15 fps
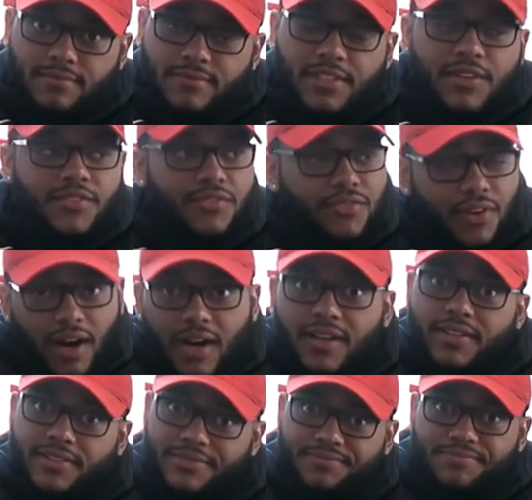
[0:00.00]

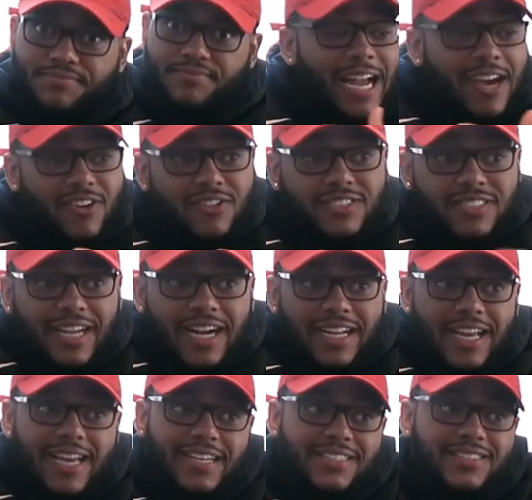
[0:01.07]
Fuck. I got on
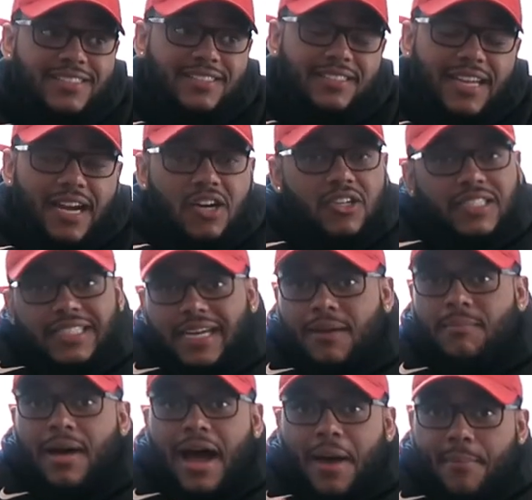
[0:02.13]
StockX. Not only did
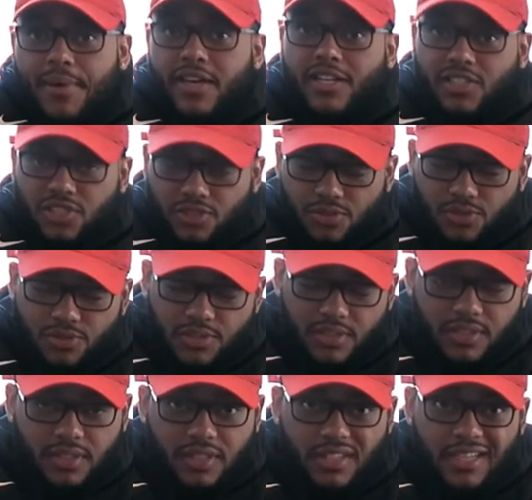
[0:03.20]
I buy a pair of
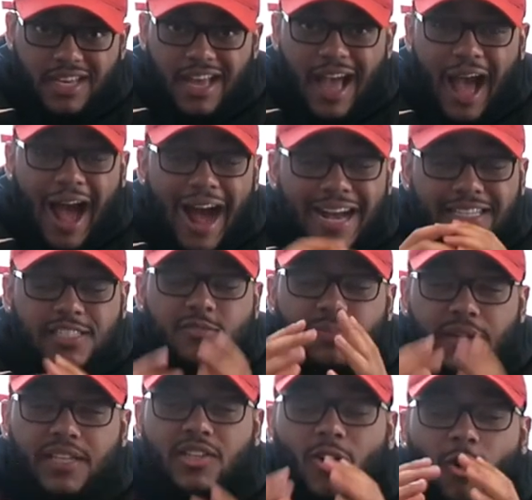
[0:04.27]
shoes, I
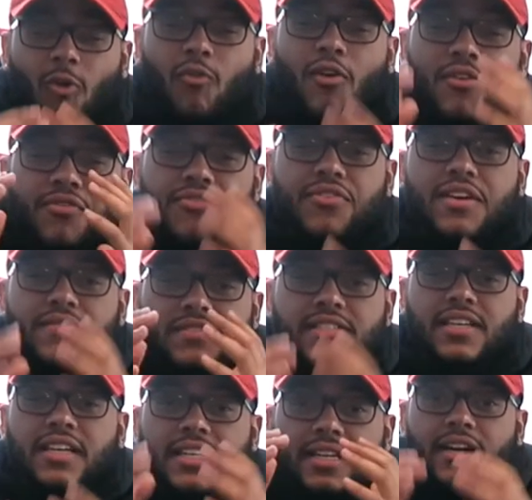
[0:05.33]
spent over
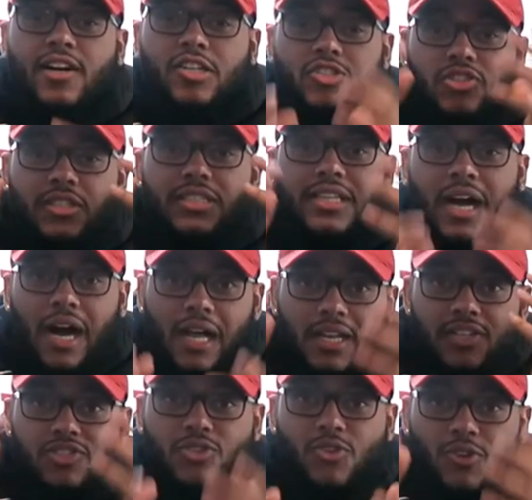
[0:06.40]
fifteen hundred
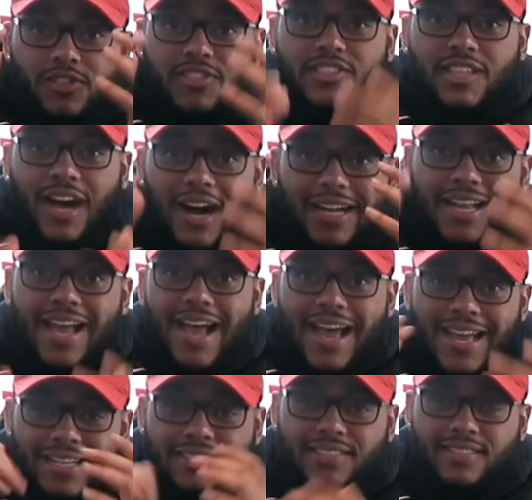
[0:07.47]
dollars on
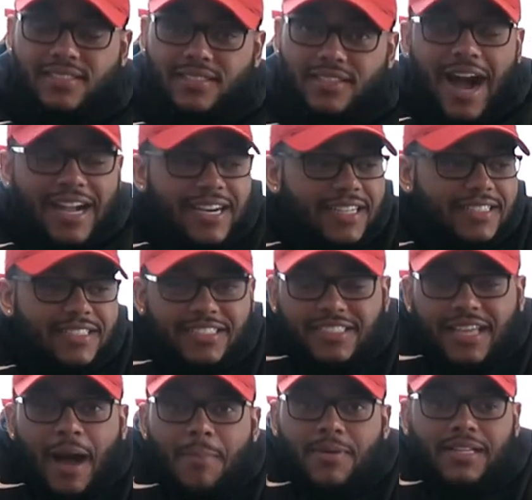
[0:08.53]
StockX. I couldn't
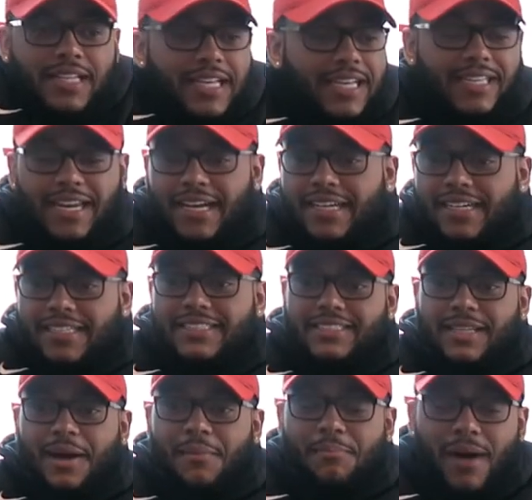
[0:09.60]
stop clicking, I couldn't
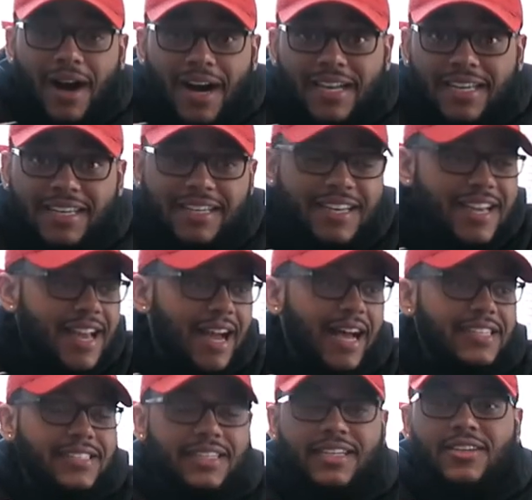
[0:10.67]
stop buying.
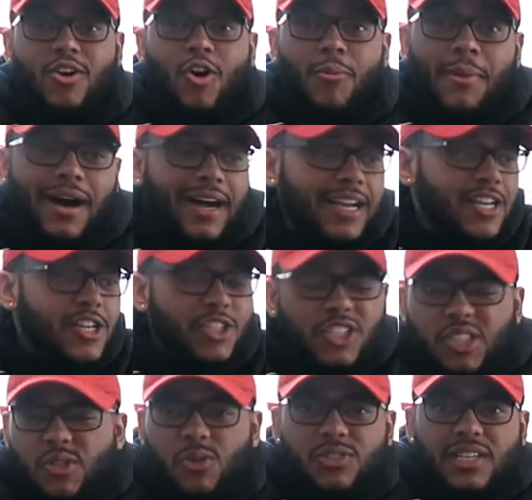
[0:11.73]
I seen all my
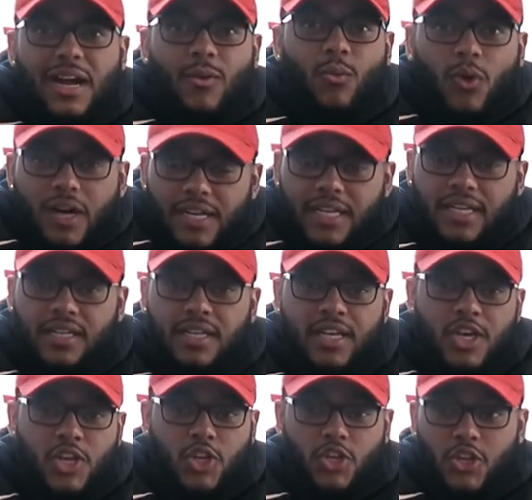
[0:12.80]
shoes I wanted,
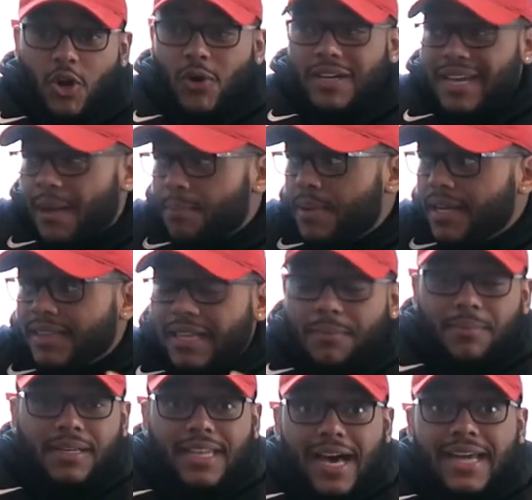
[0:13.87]
you know, and I picked
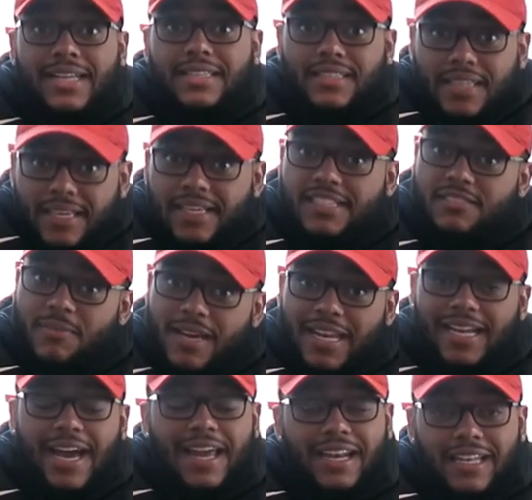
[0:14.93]
up a lot of things, man.
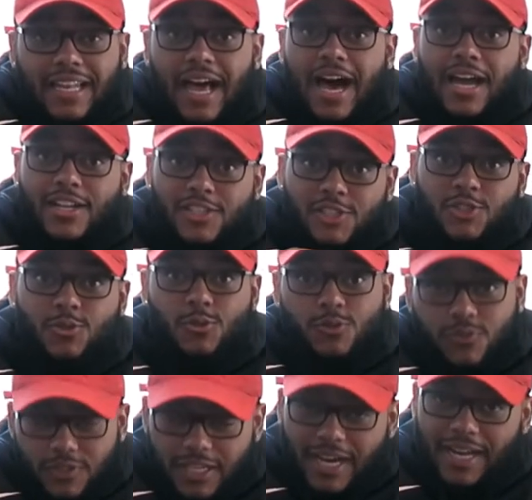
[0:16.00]
I got a lot of
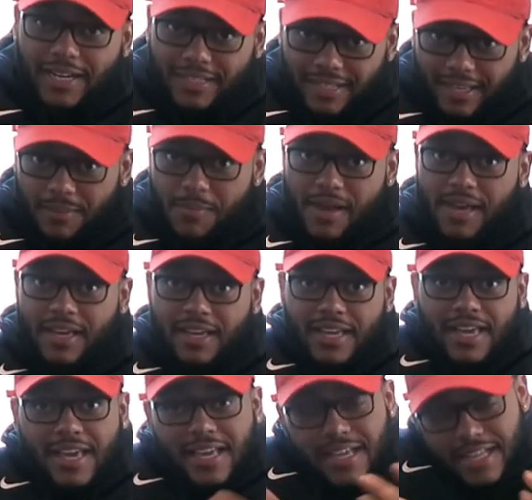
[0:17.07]
shoes for y'all today, man.
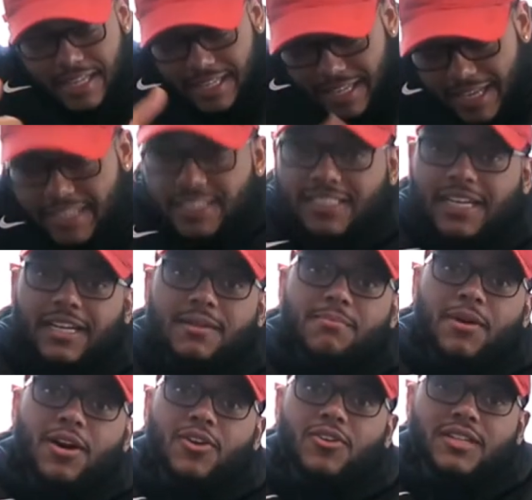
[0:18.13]
Let's check
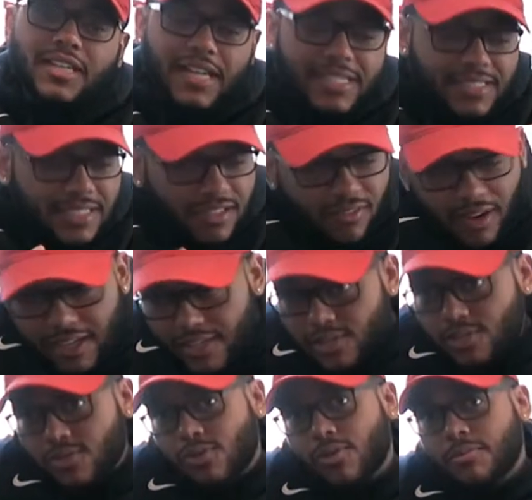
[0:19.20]
them out. Let's get right
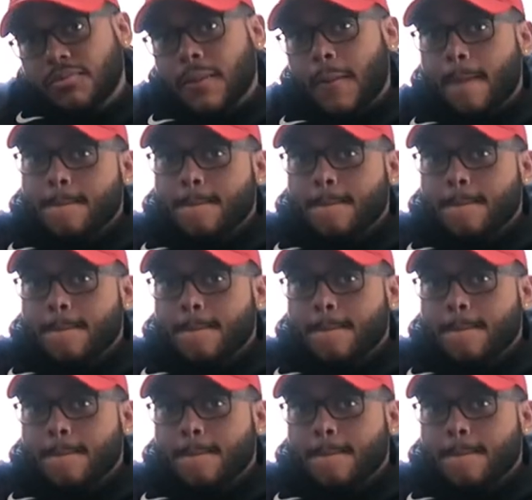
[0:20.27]
into them.